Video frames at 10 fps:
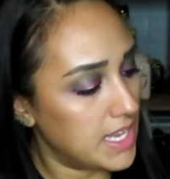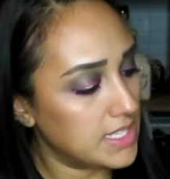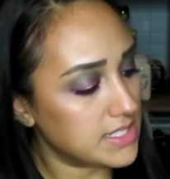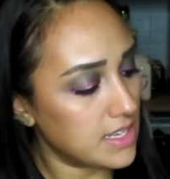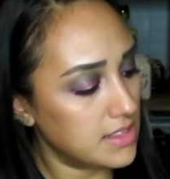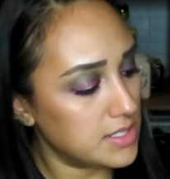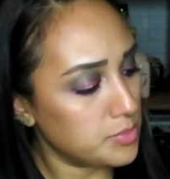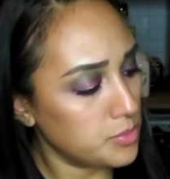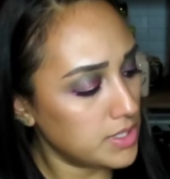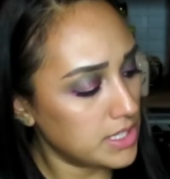It's got
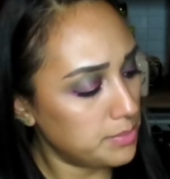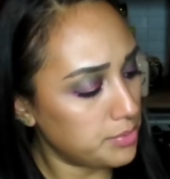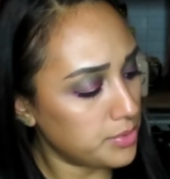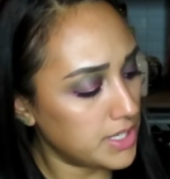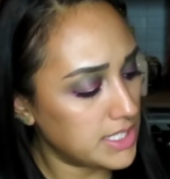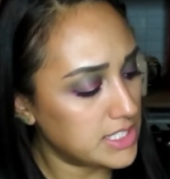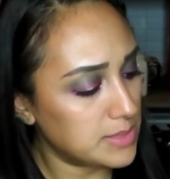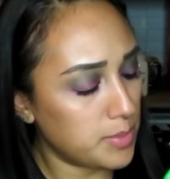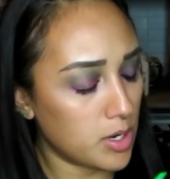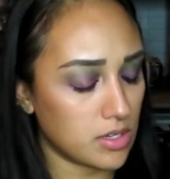this really pretty
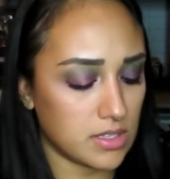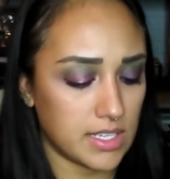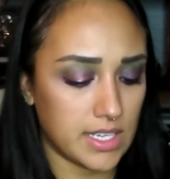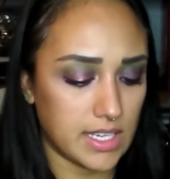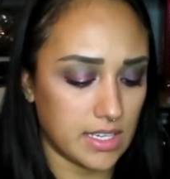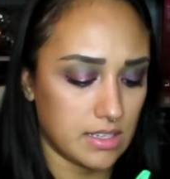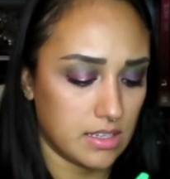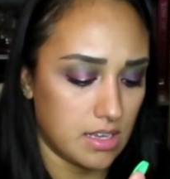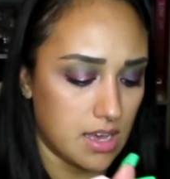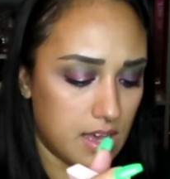sparkly
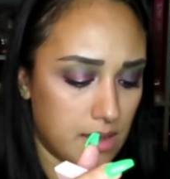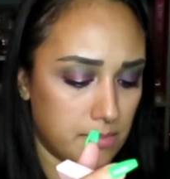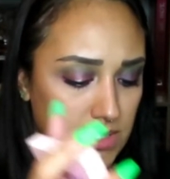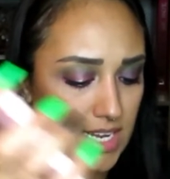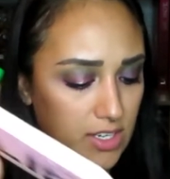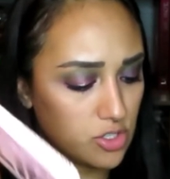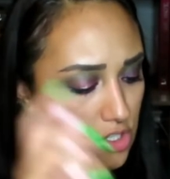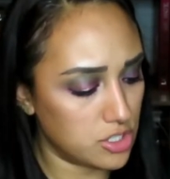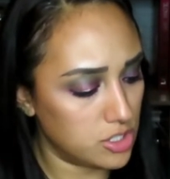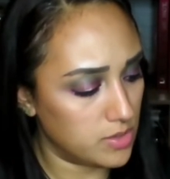
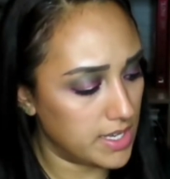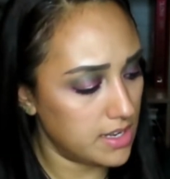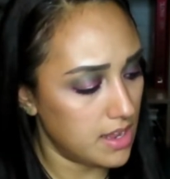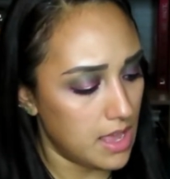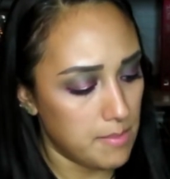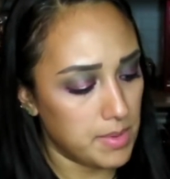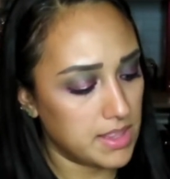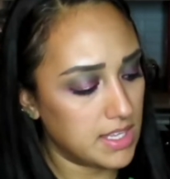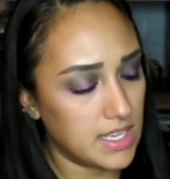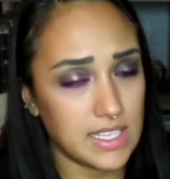texture to it,
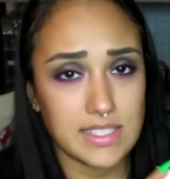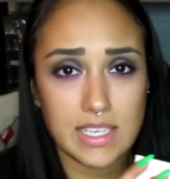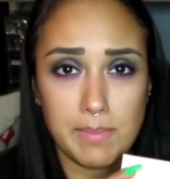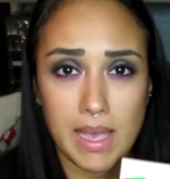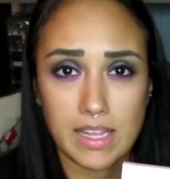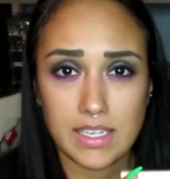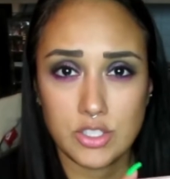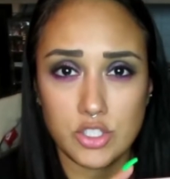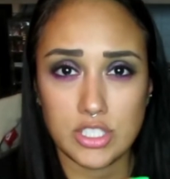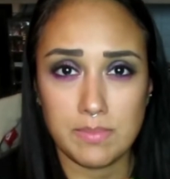but the inside palette
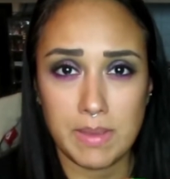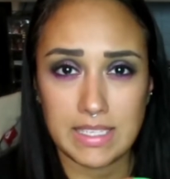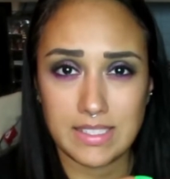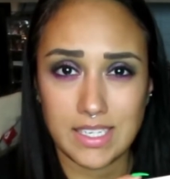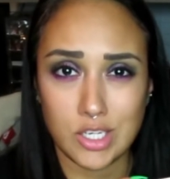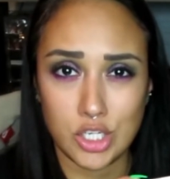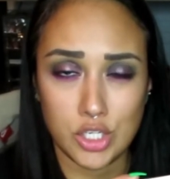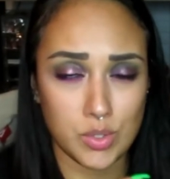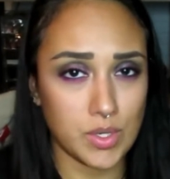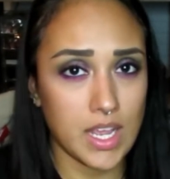is just basic
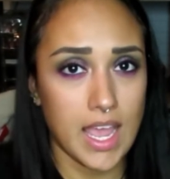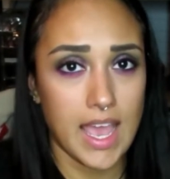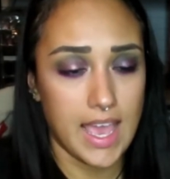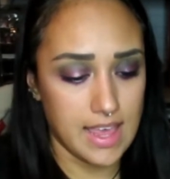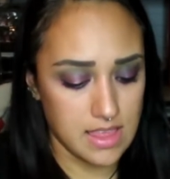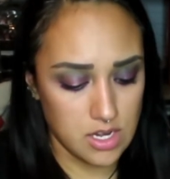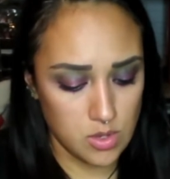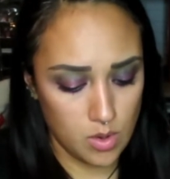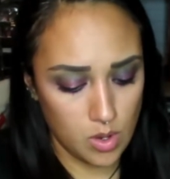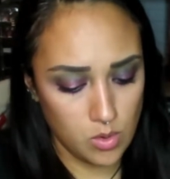nude. And then
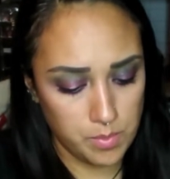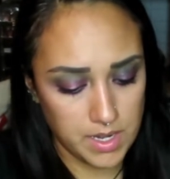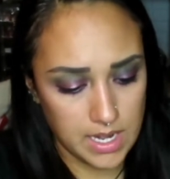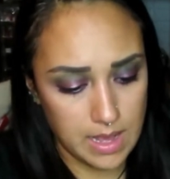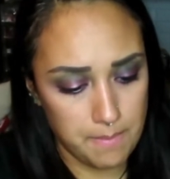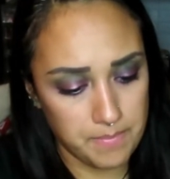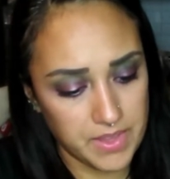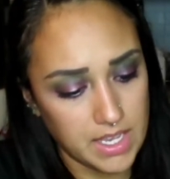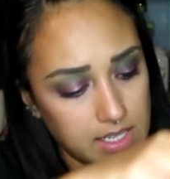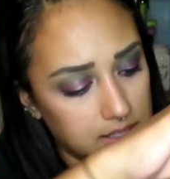you open it up,
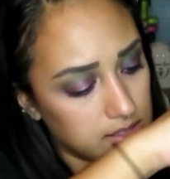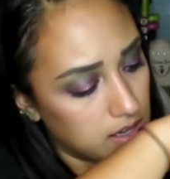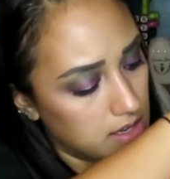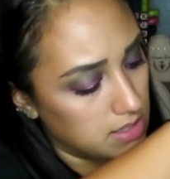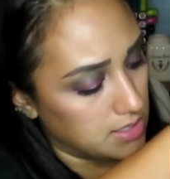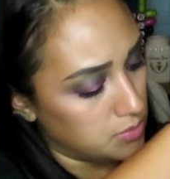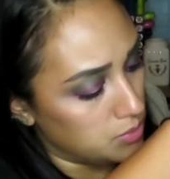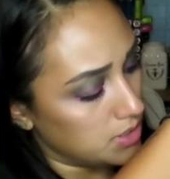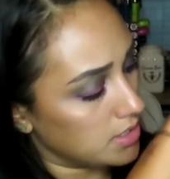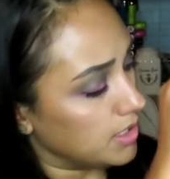and it's got these
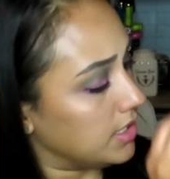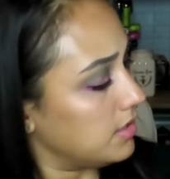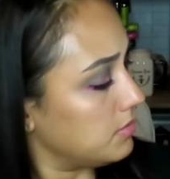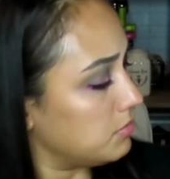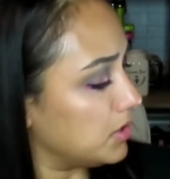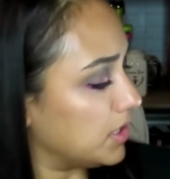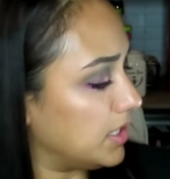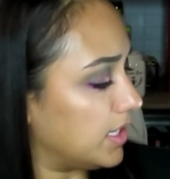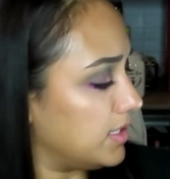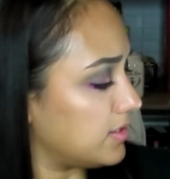really, really
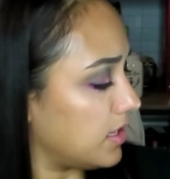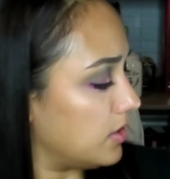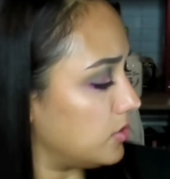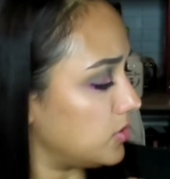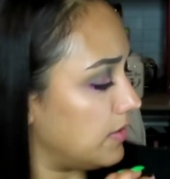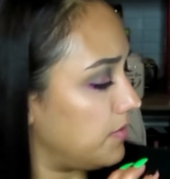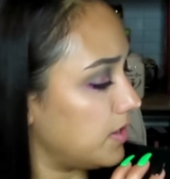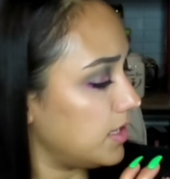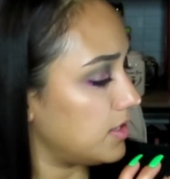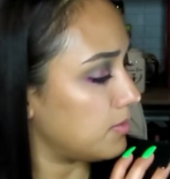nice colors. So I
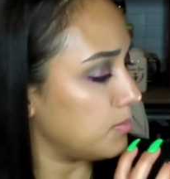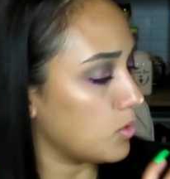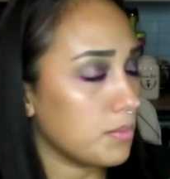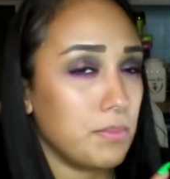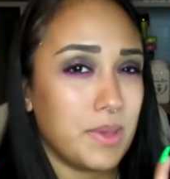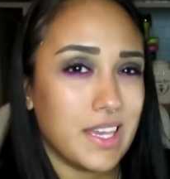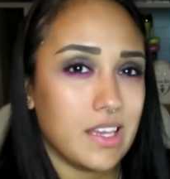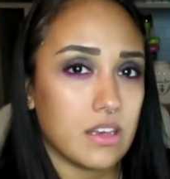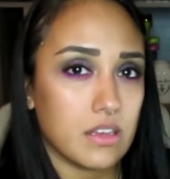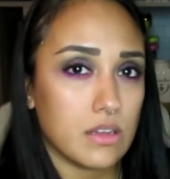feel like they're more
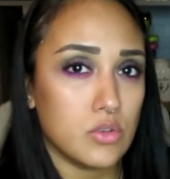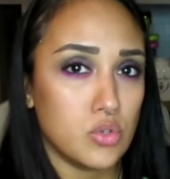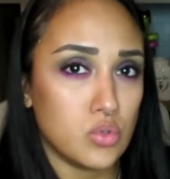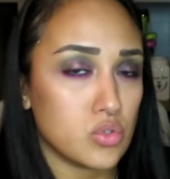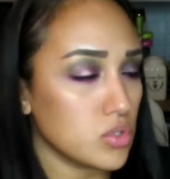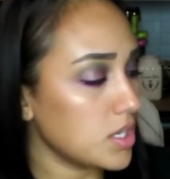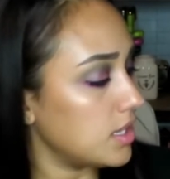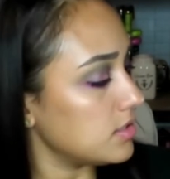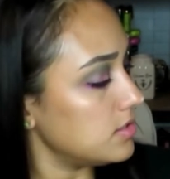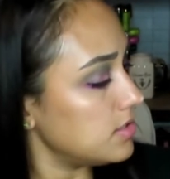pink neutral
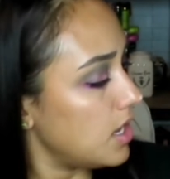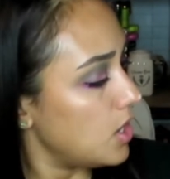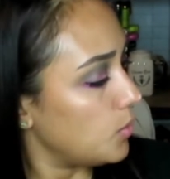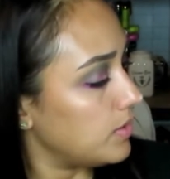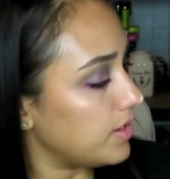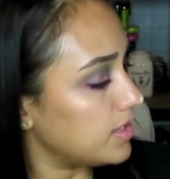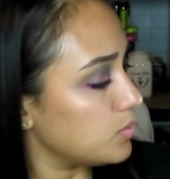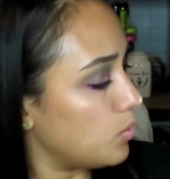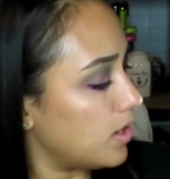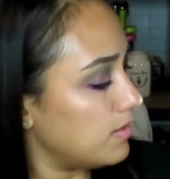colors. We've got this
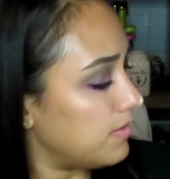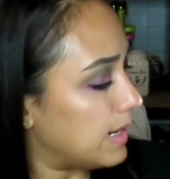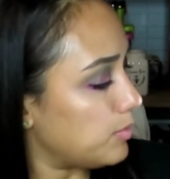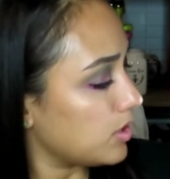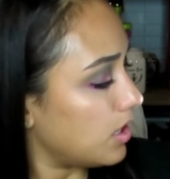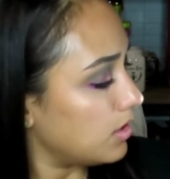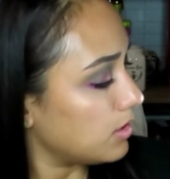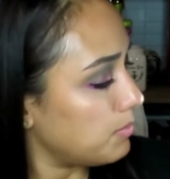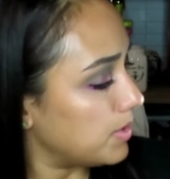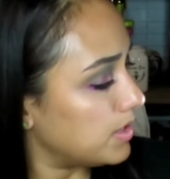one vibrant
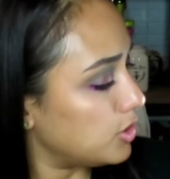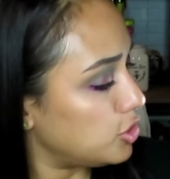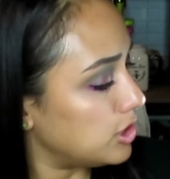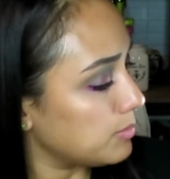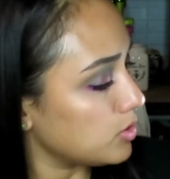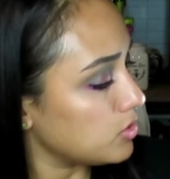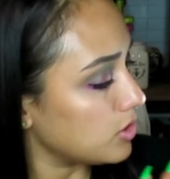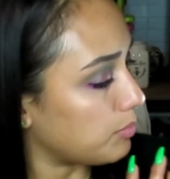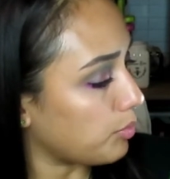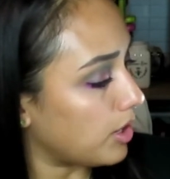color, but the shimmers
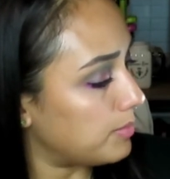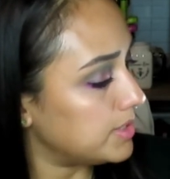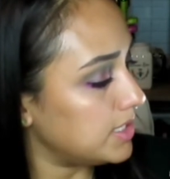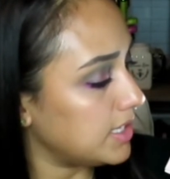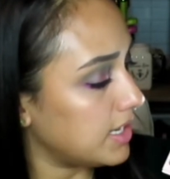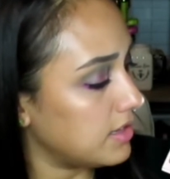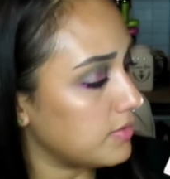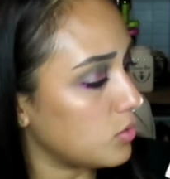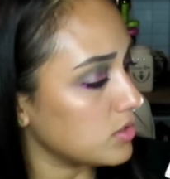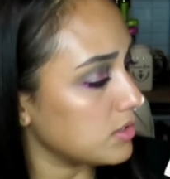look promising, and
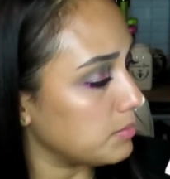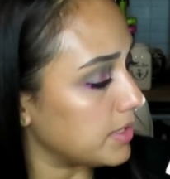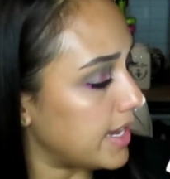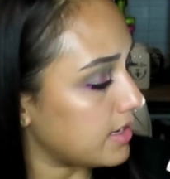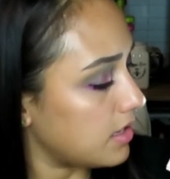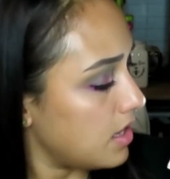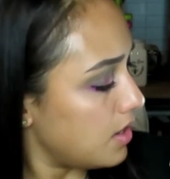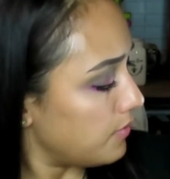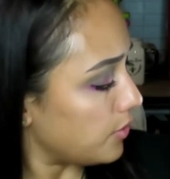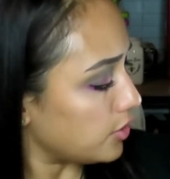of course a black
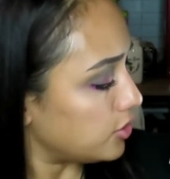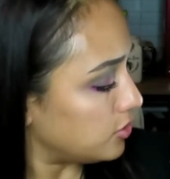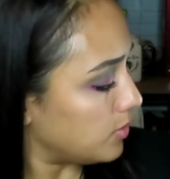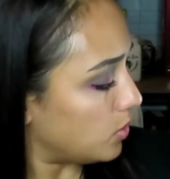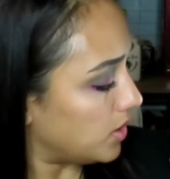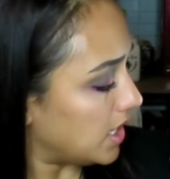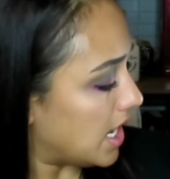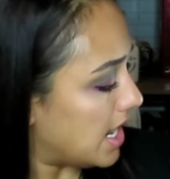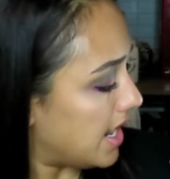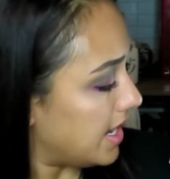for a smoky
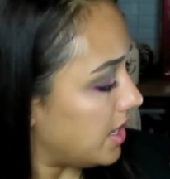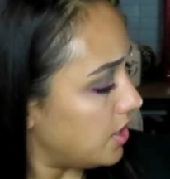eye.